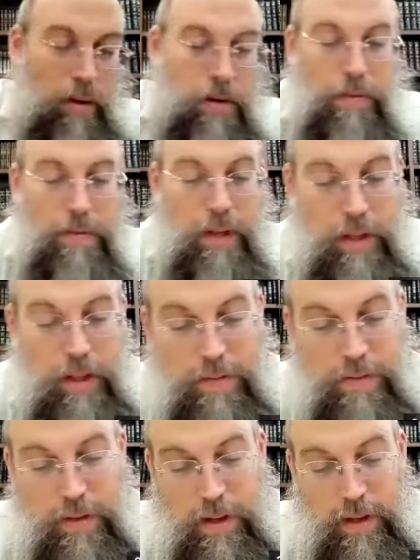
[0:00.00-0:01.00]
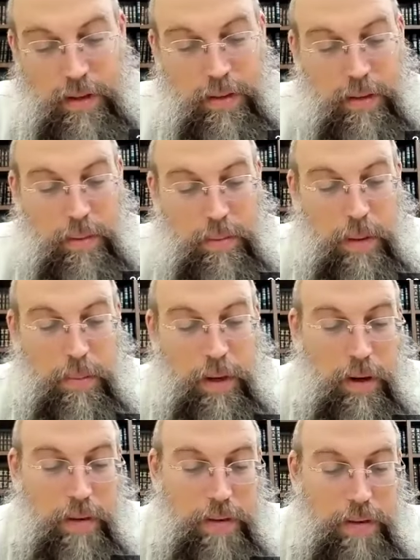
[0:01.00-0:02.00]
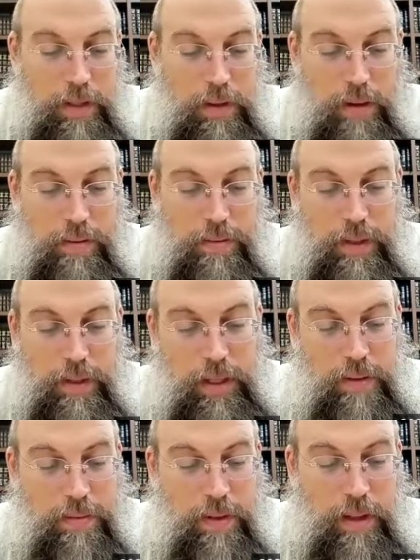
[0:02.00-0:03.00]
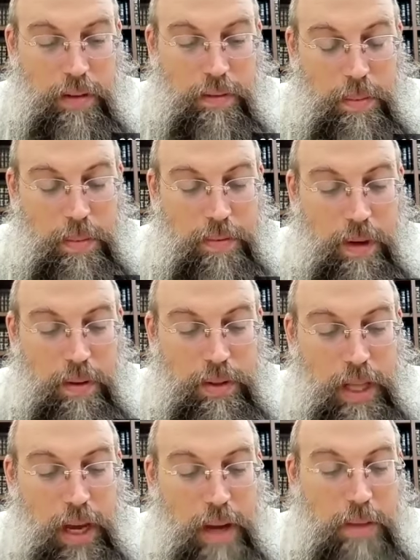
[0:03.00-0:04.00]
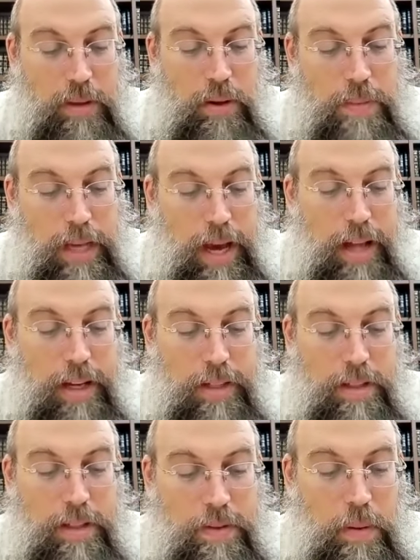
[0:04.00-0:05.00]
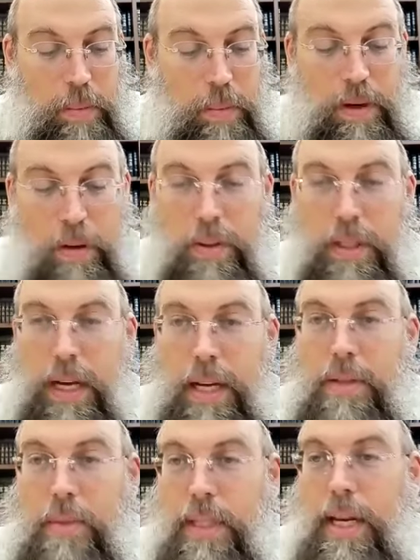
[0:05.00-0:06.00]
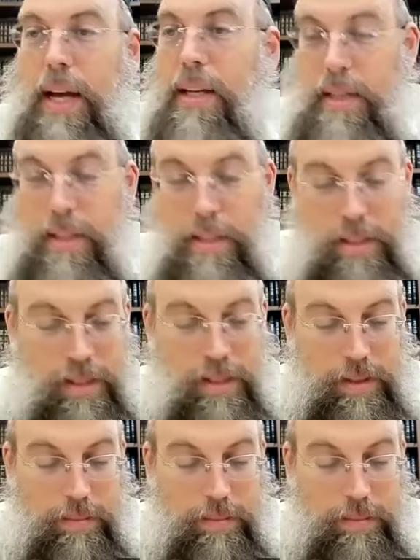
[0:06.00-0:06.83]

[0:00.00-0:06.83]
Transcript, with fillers: Rav Tachlifa Bar Marava taught in, front of Rabavo. Shnayim Adukim Batalis. two people are holding on to a talis,